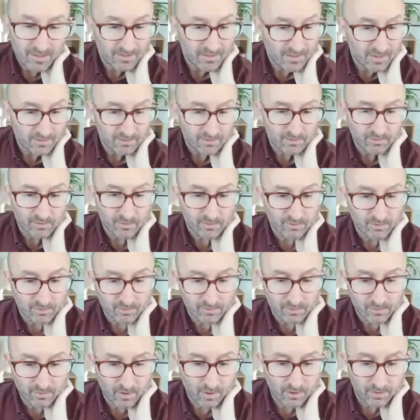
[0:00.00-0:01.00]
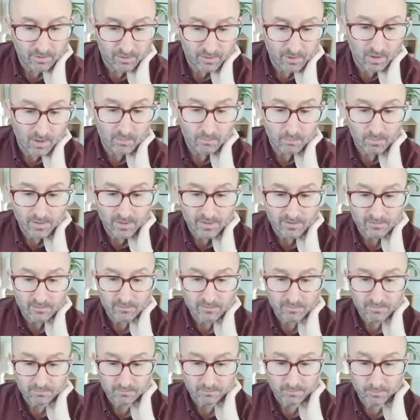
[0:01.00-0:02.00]
I think there's also other
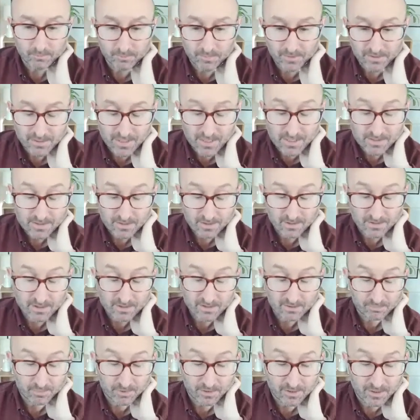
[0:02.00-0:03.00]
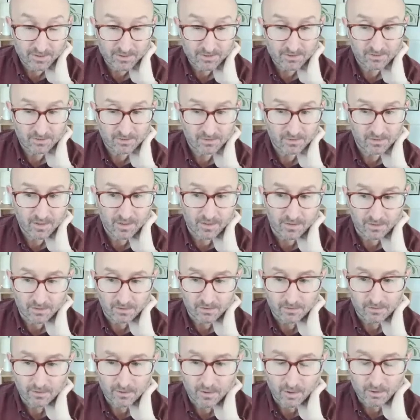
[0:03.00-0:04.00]
complex potential explanations, like
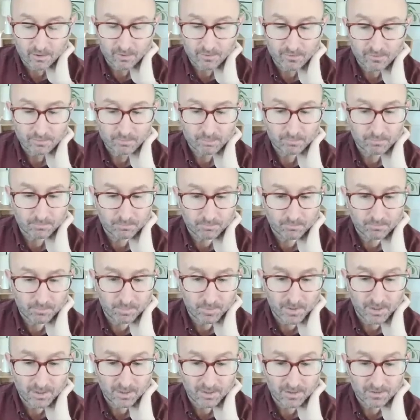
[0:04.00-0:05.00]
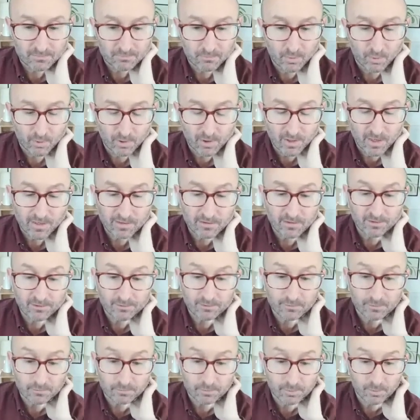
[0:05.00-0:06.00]
girls being more likely
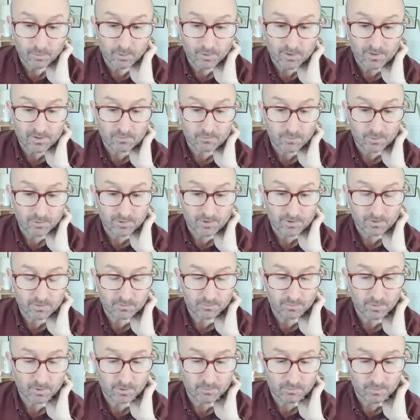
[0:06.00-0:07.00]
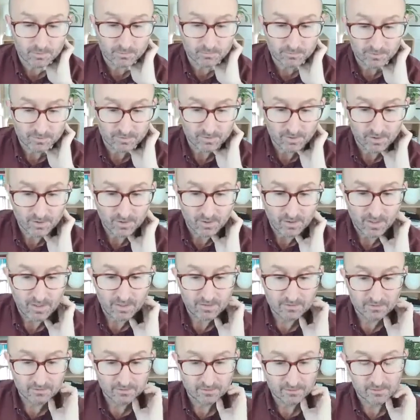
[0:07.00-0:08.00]
to report emotional problems
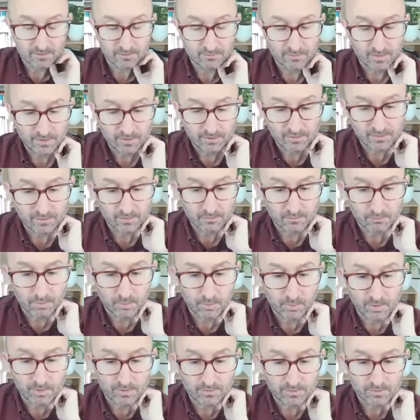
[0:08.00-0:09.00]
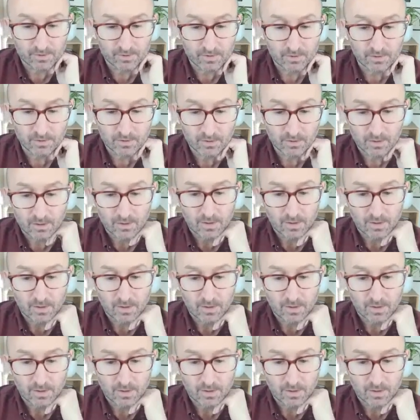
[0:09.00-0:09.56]
in surveys than boys are,